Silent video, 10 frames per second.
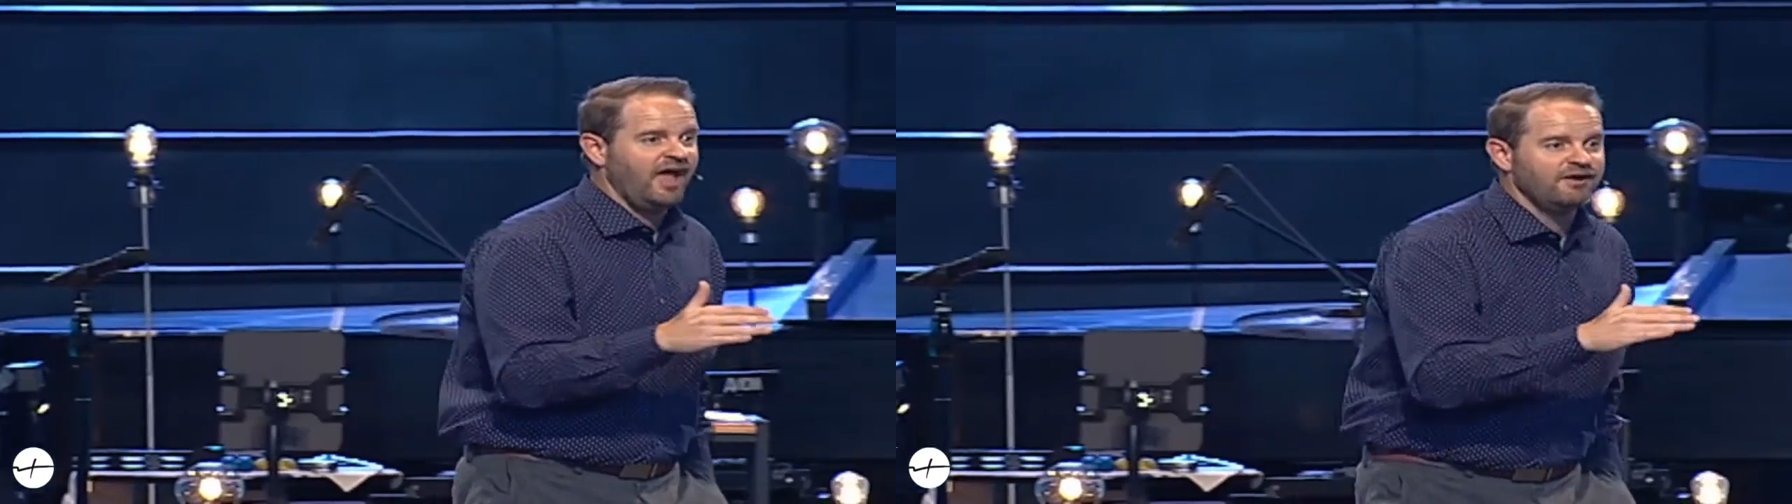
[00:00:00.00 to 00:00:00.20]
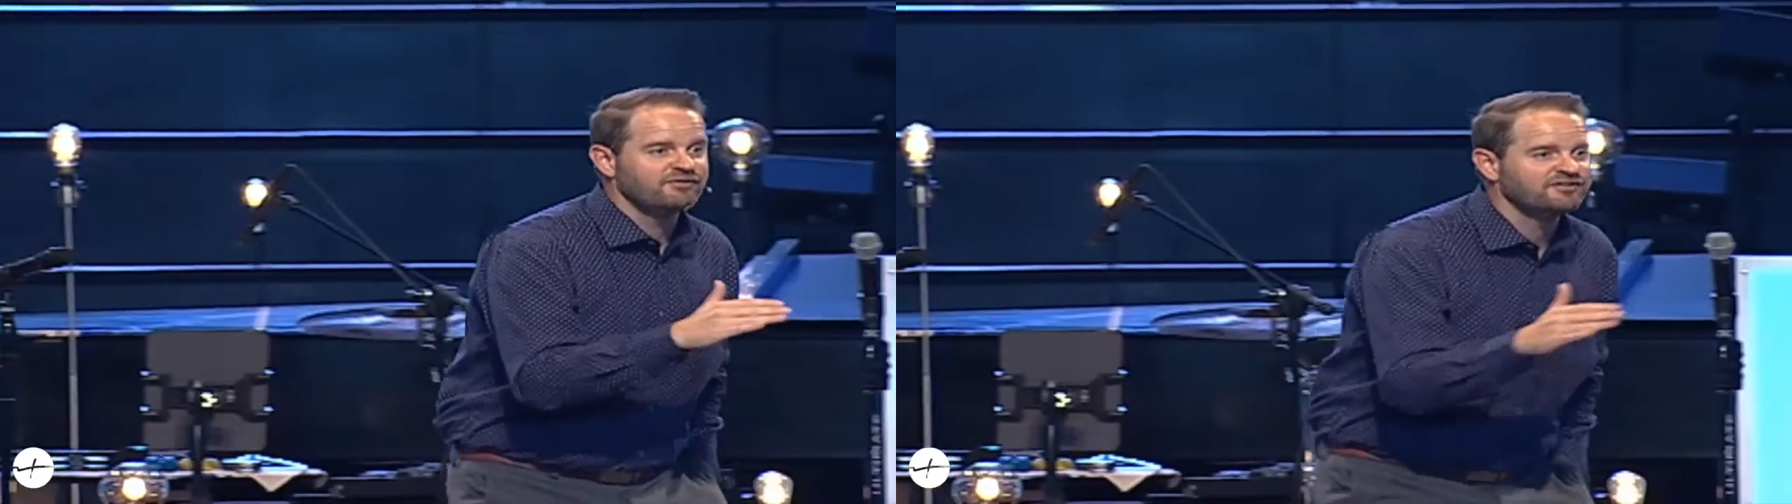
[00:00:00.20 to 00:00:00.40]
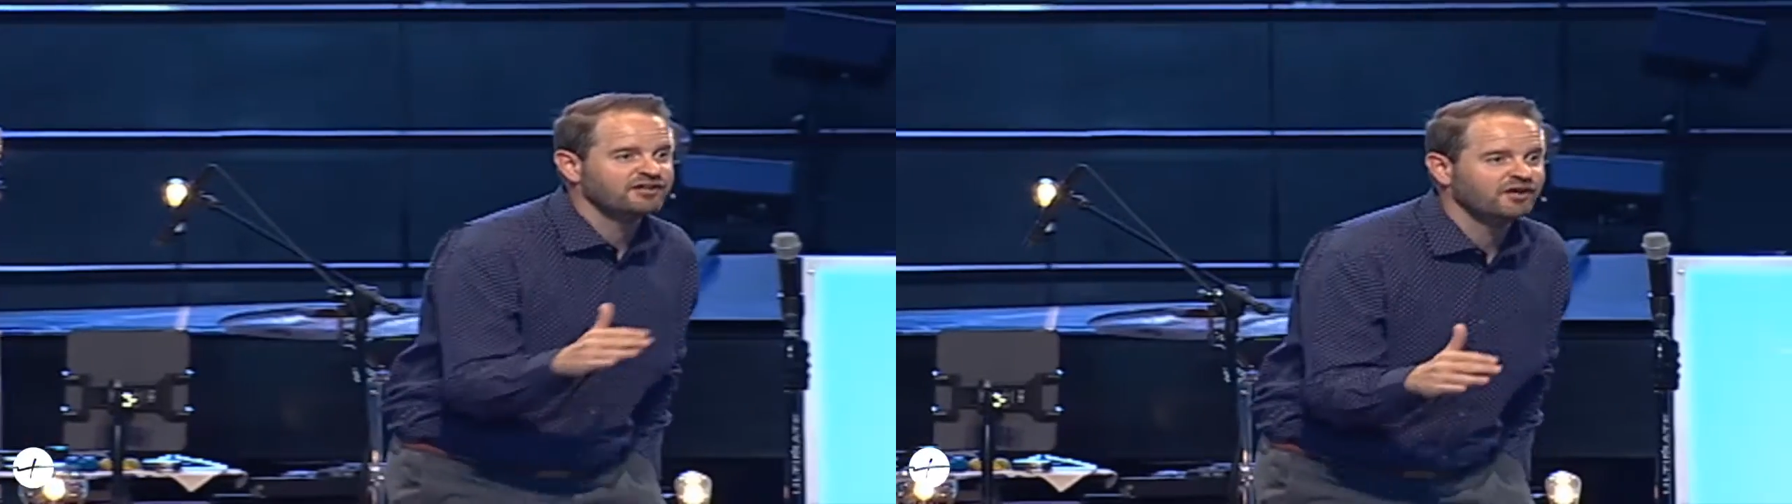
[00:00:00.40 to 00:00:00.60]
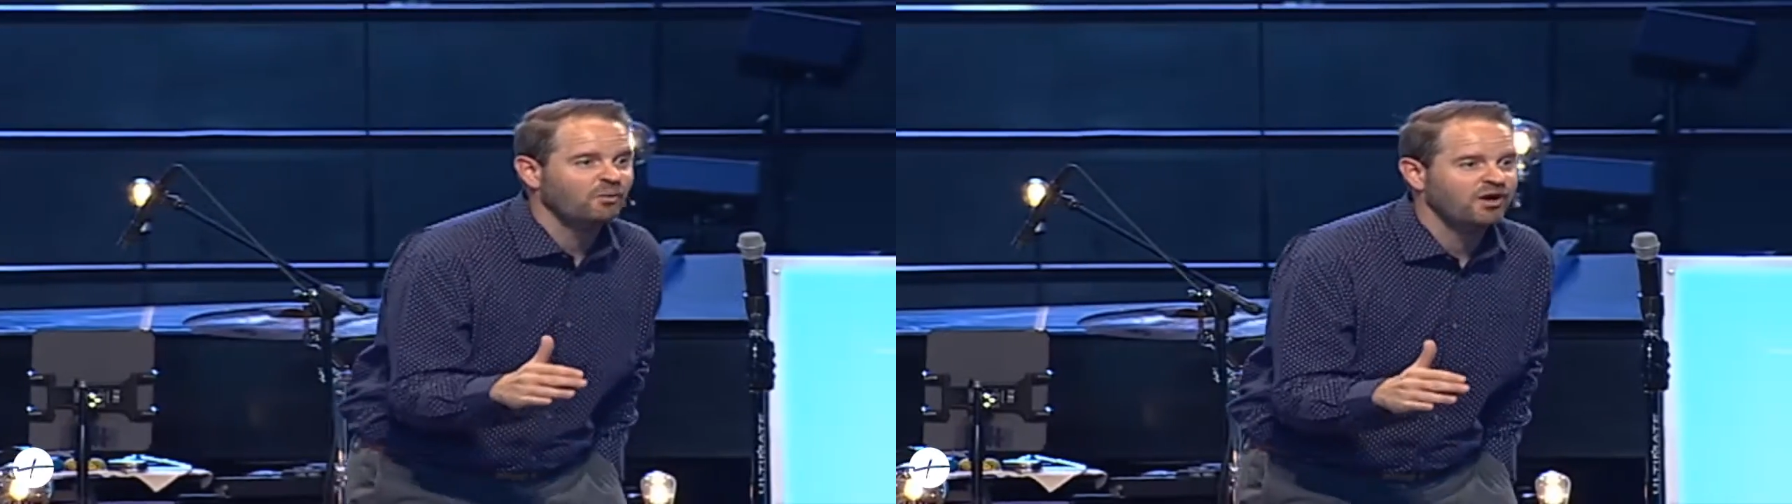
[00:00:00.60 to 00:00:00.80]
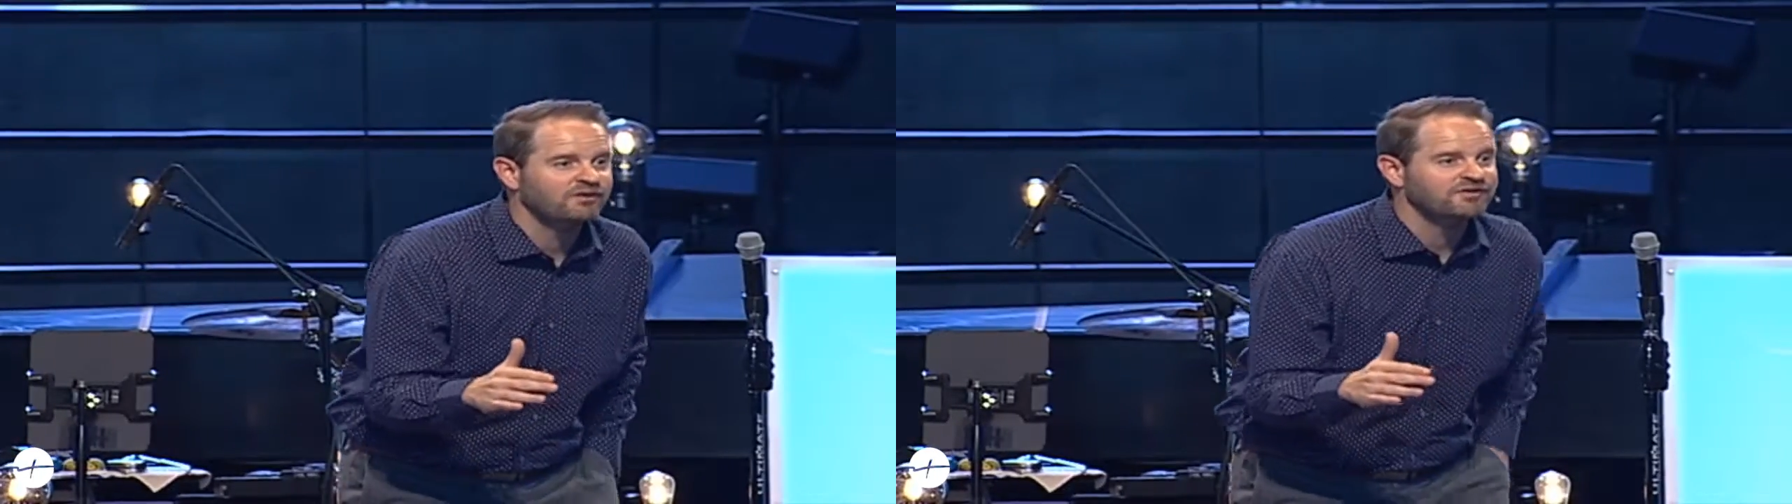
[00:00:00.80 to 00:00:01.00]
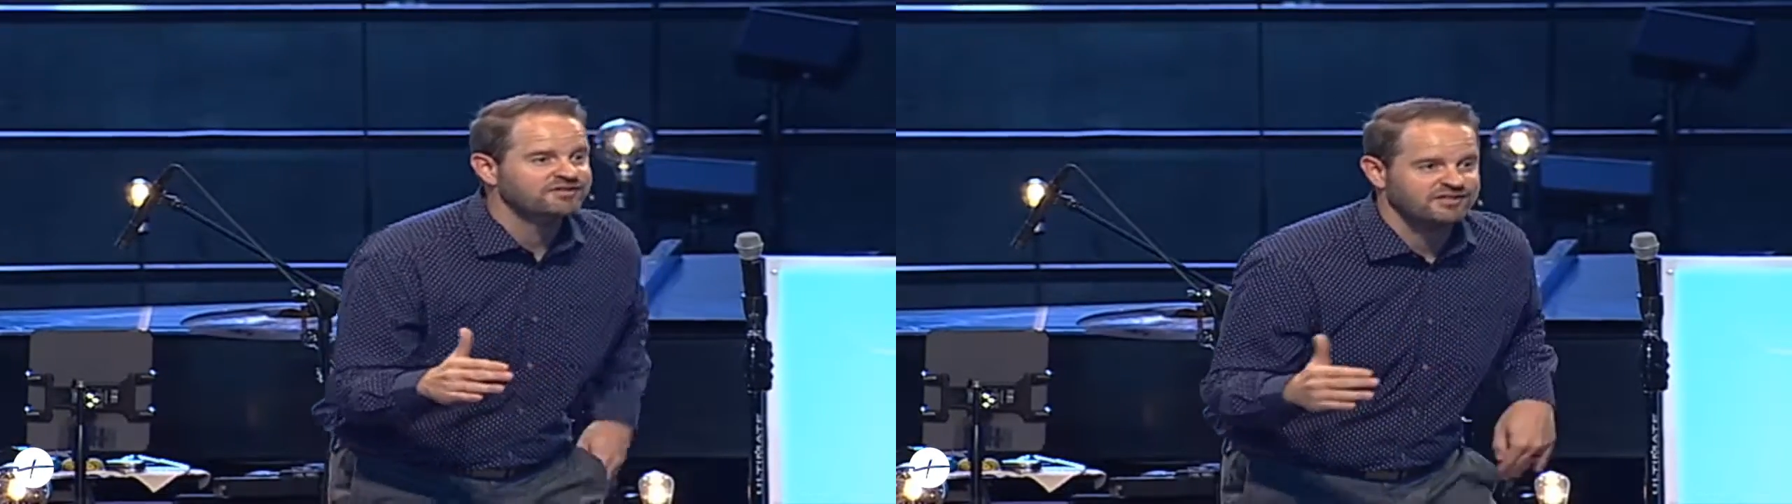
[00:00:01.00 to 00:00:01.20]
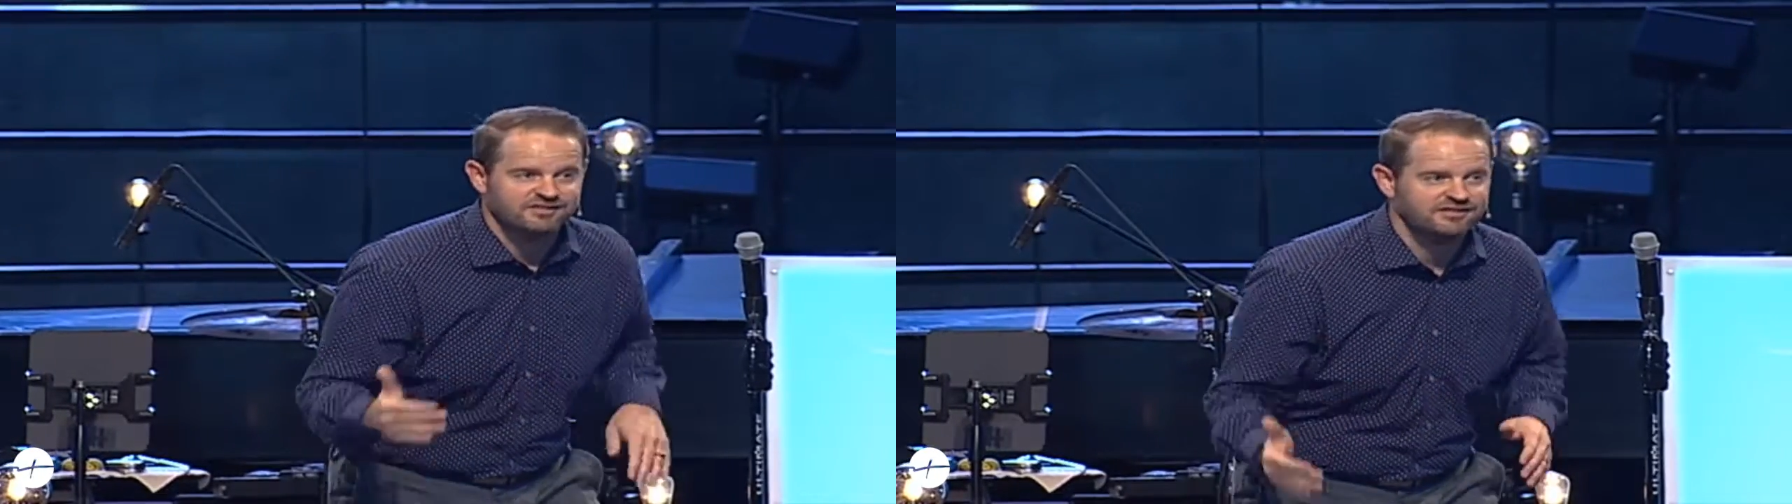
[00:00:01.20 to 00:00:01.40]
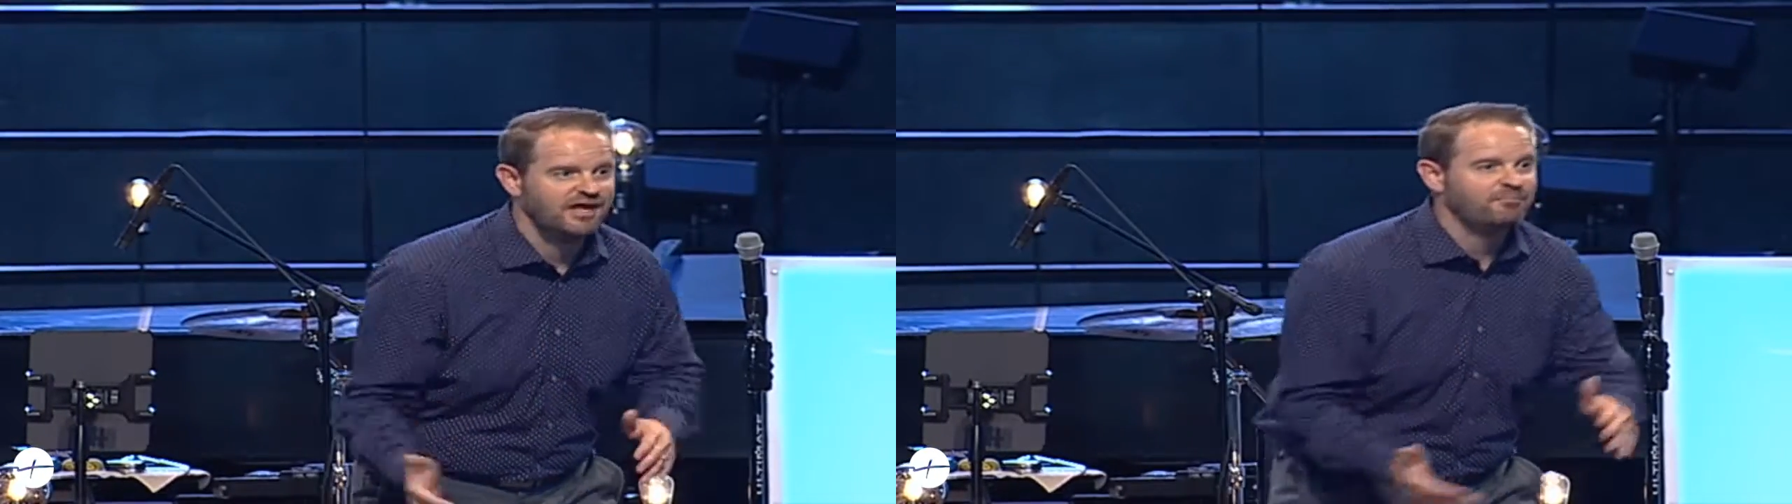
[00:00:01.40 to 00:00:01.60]
Every single one of us
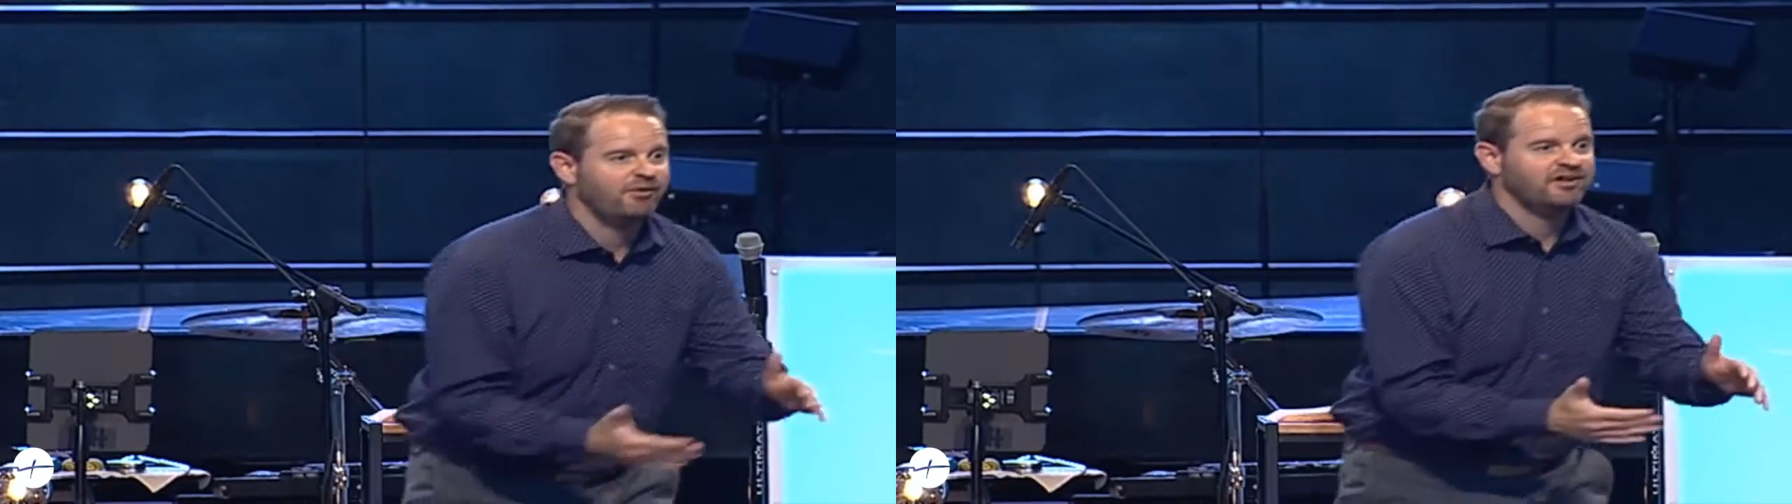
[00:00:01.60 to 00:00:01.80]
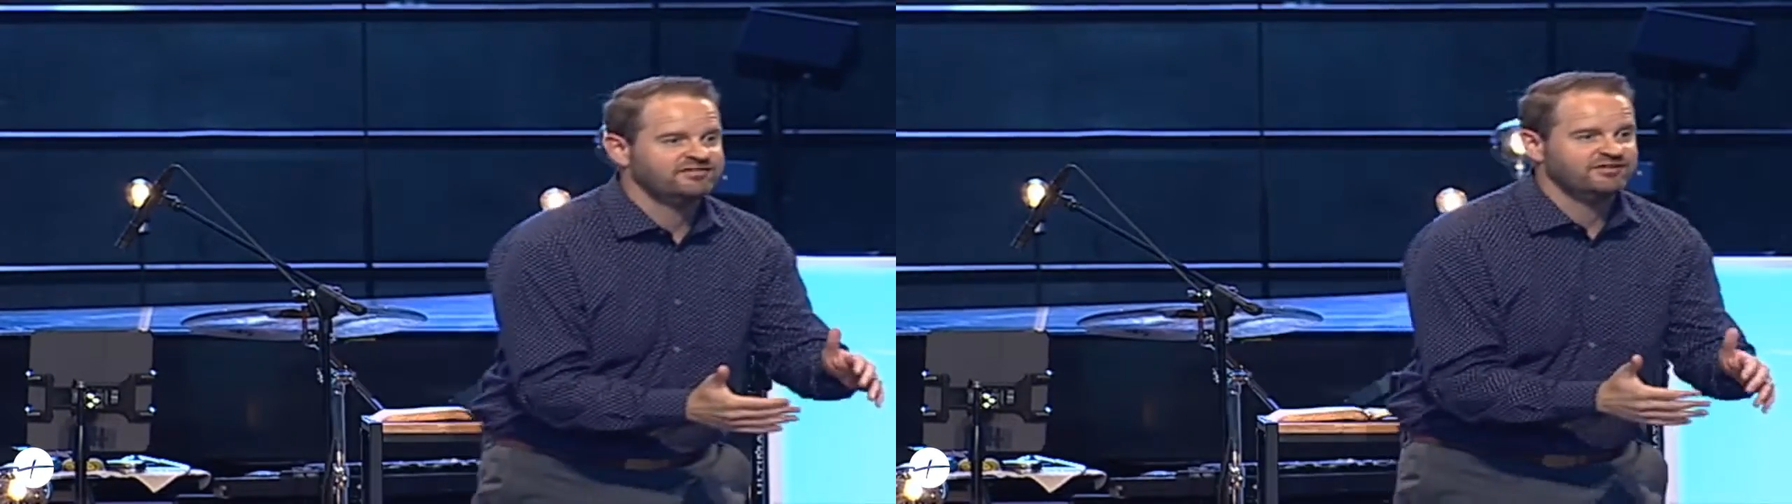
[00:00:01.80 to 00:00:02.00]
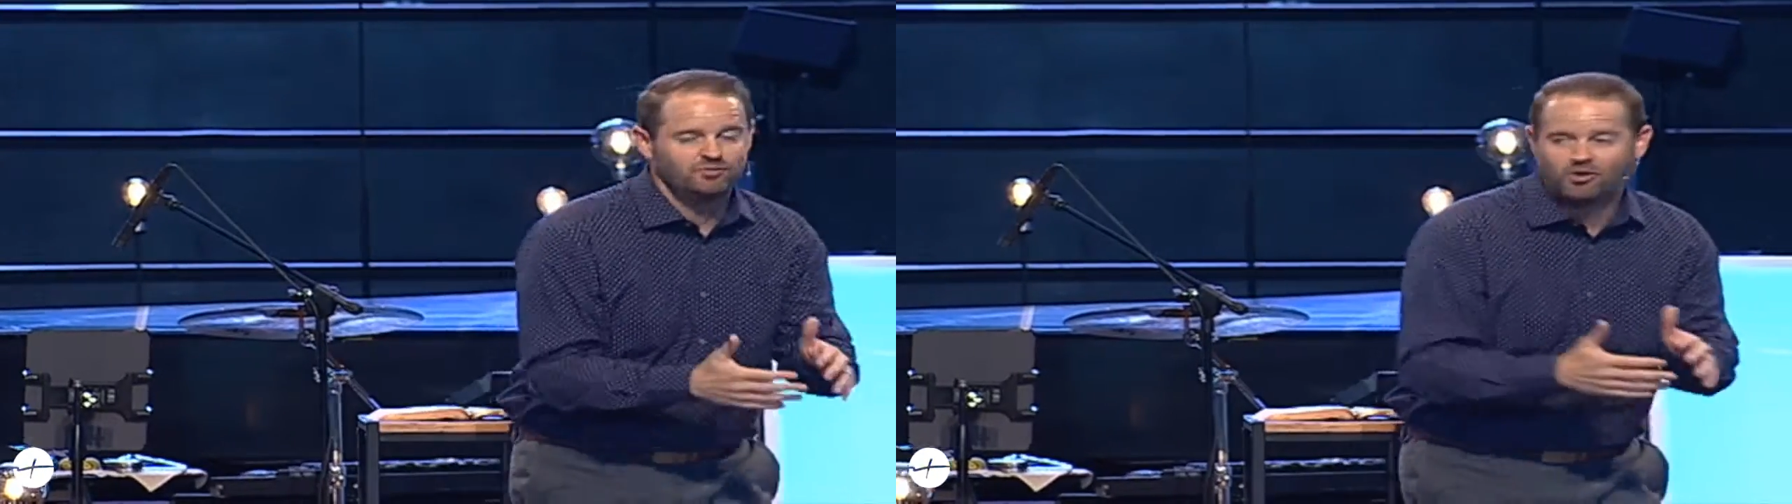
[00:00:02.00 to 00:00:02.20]
is in that process.